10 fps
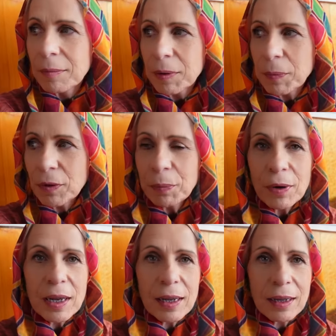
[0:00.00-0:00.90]
People are
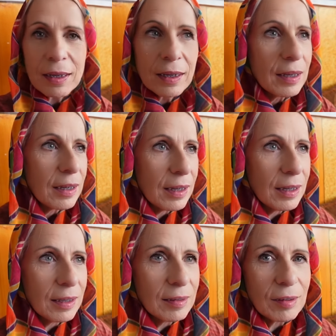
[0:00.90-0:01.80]
praying
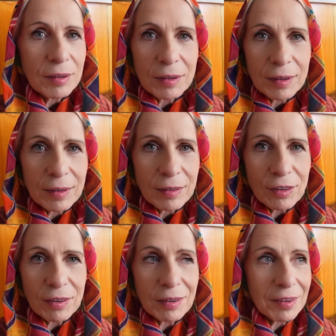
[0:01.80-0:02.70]
and
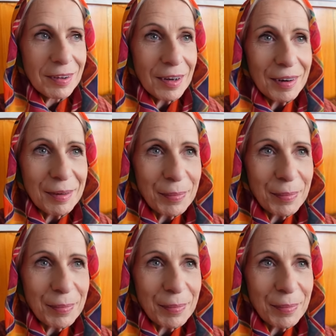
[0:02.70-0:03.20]
just staring,